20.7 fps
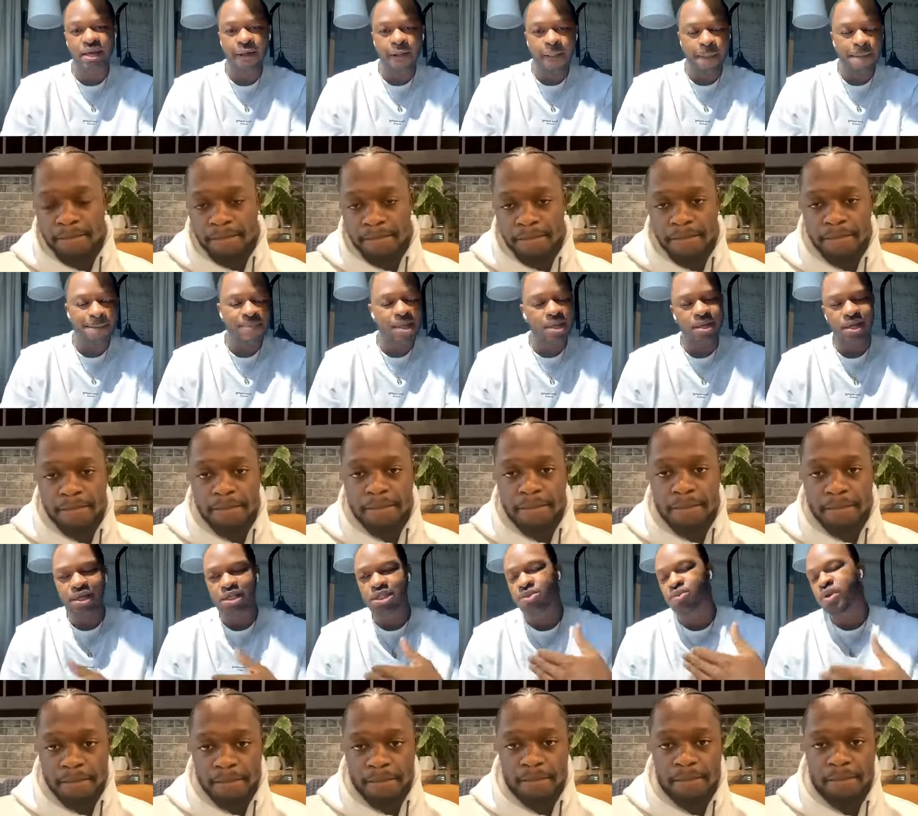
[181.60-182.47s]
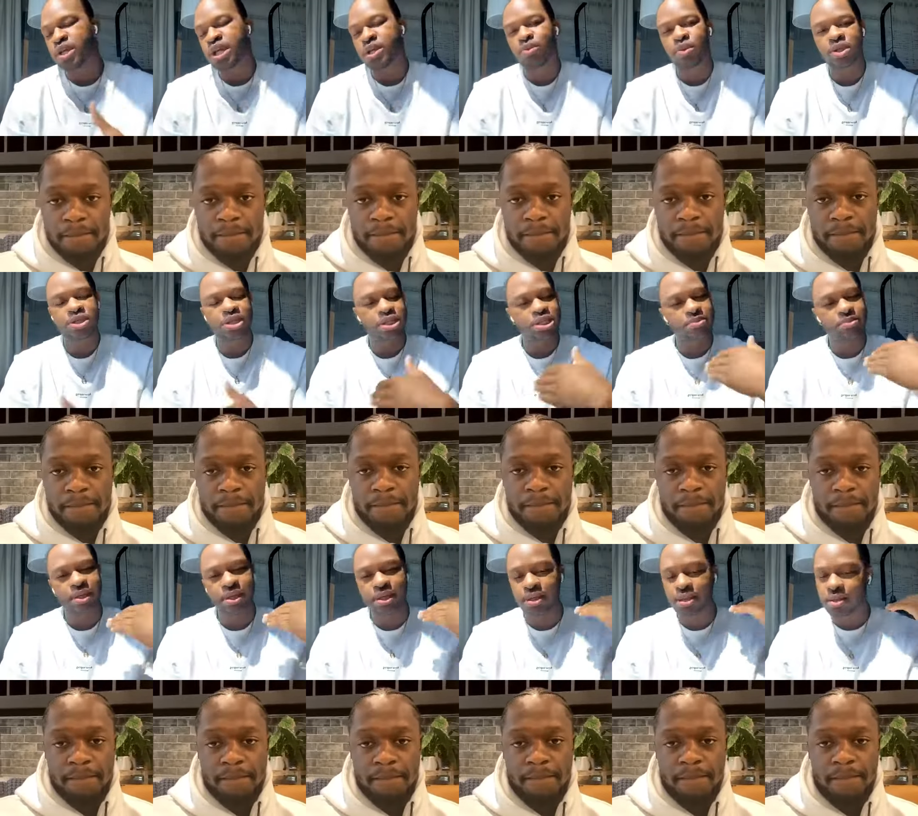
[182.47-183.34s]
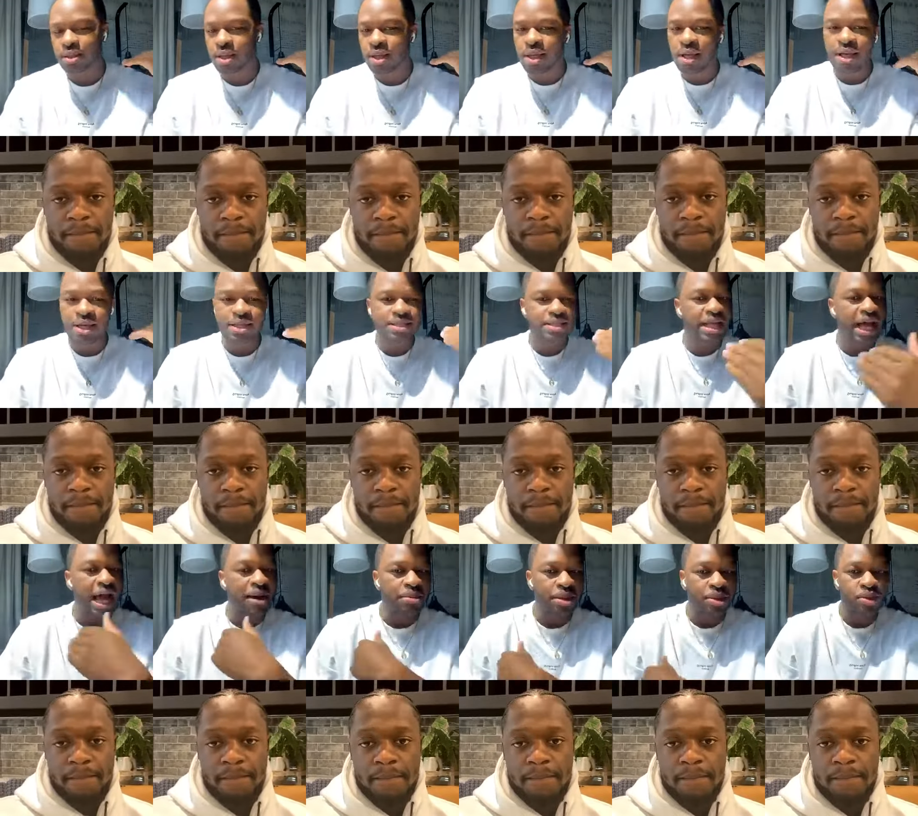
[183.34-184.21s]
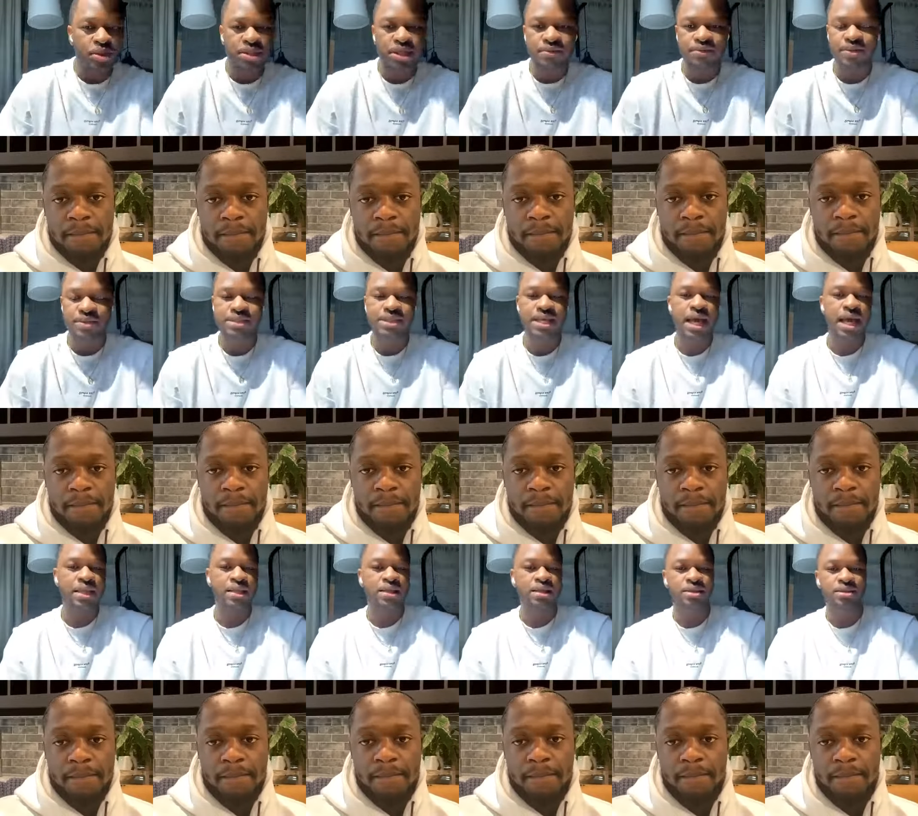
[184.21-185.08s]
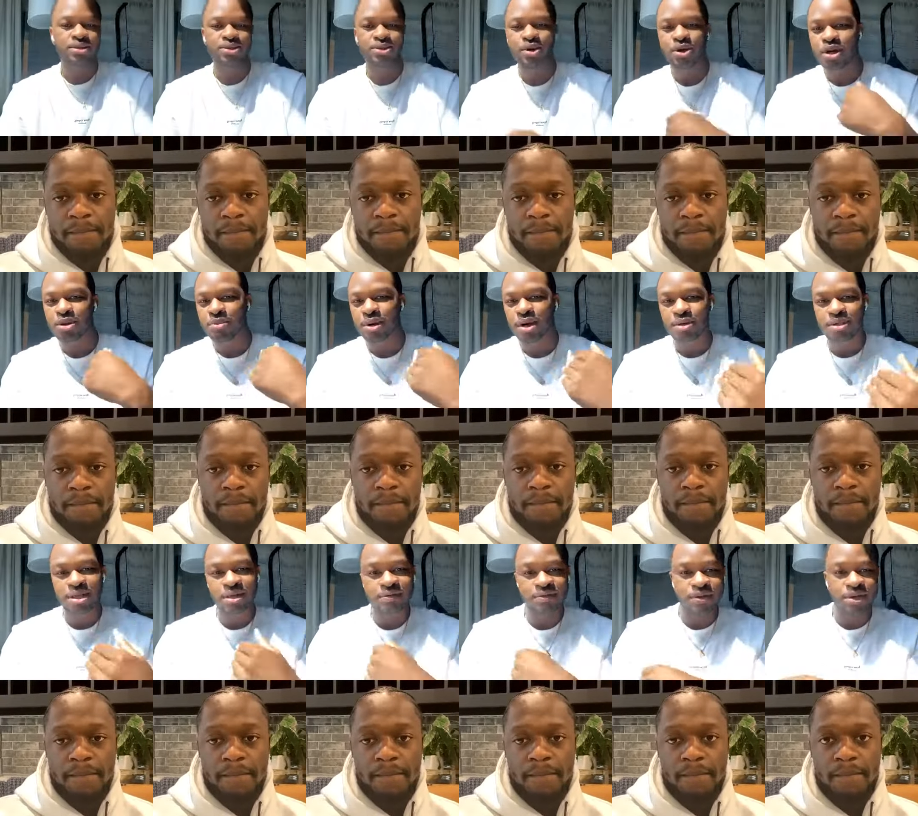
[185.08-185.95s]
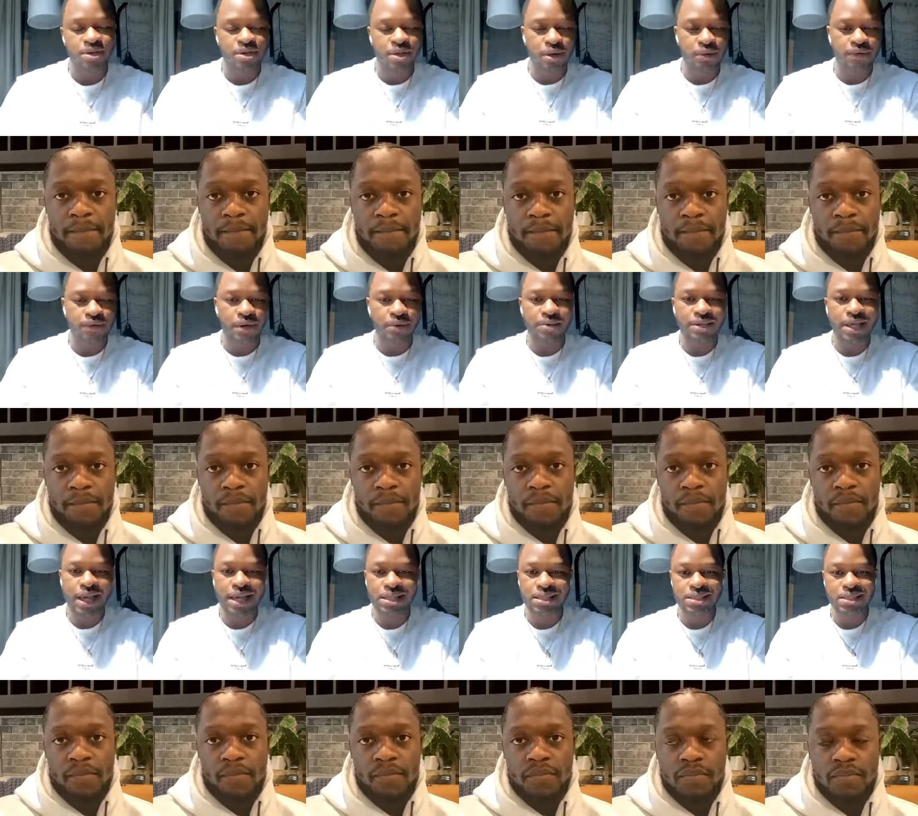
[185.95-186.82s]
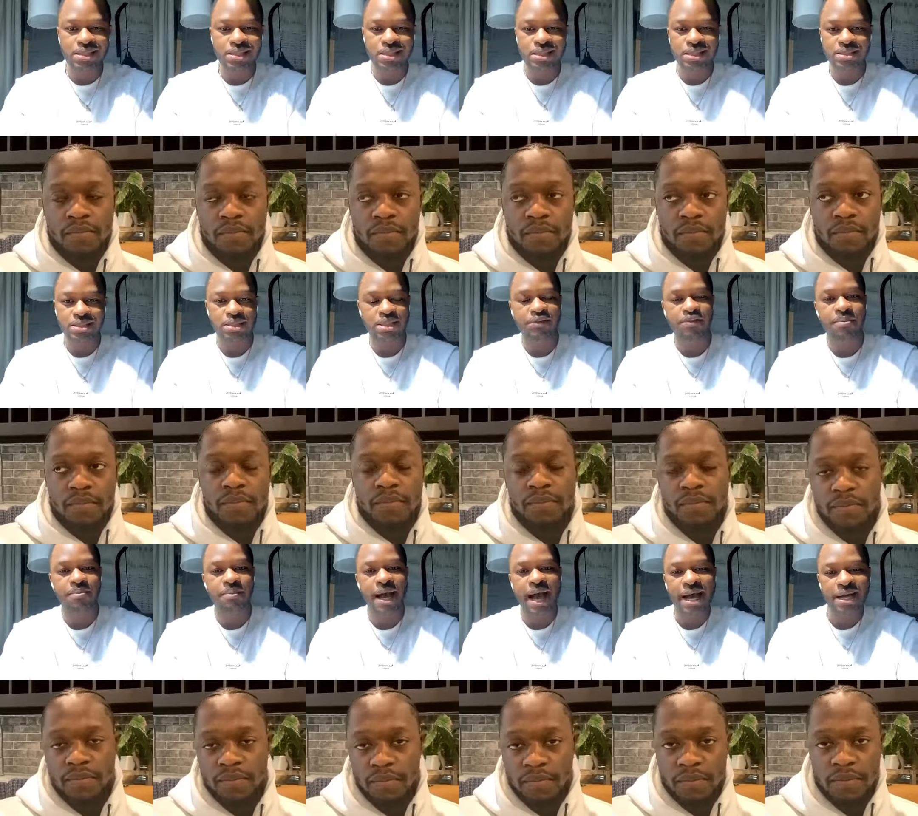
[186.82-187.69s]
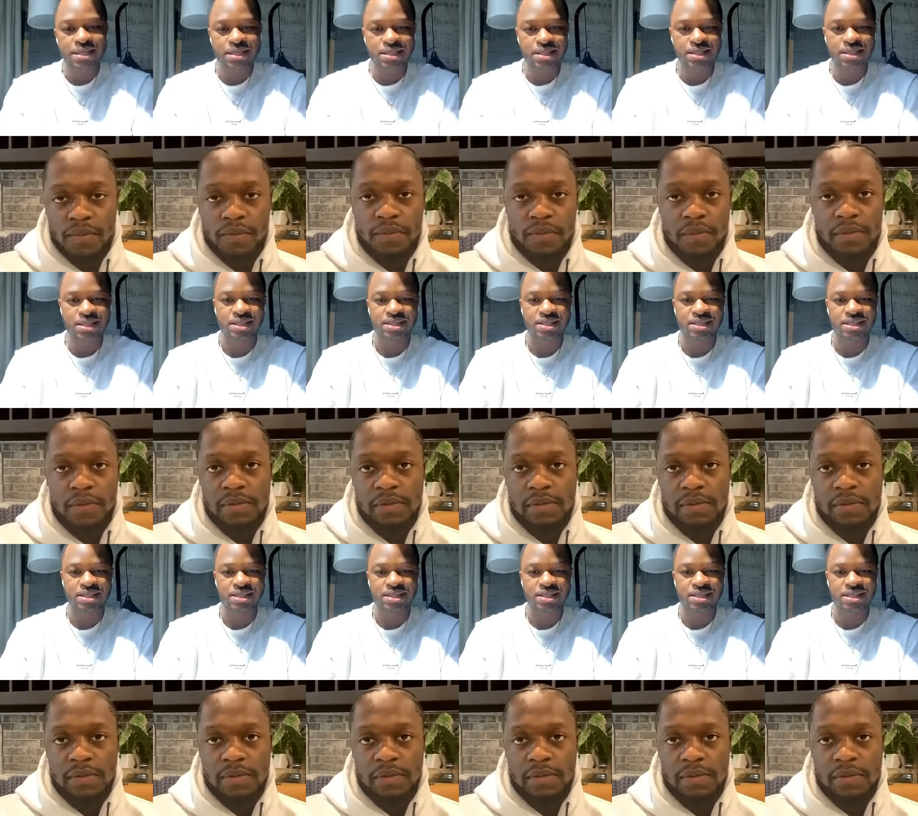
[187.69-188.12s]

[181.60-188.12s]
Speaker 1: And each week we just been tapping with different talent, talking about different, you know, foundations, different passions and the